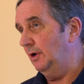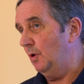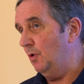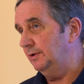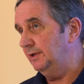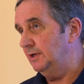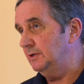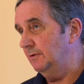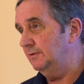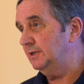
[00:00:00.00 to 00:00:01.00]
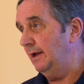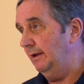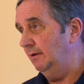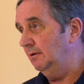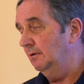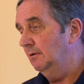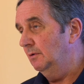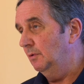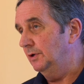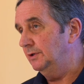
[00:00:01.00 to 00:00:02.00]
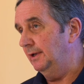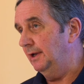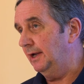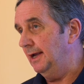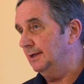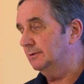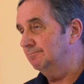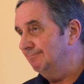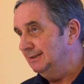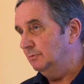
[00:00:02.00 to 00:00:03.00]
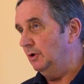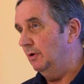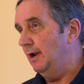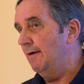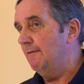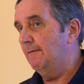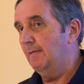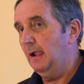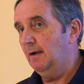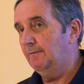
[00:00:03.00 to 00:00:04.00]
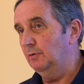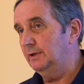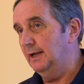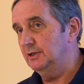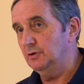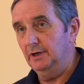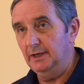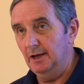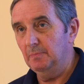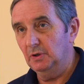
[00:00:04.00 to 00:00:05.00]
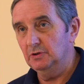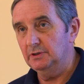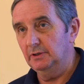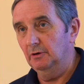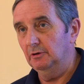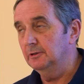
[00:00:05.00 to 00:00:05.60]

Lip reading: quantities of sand, which indicates we don't have flow tests on it yet because they're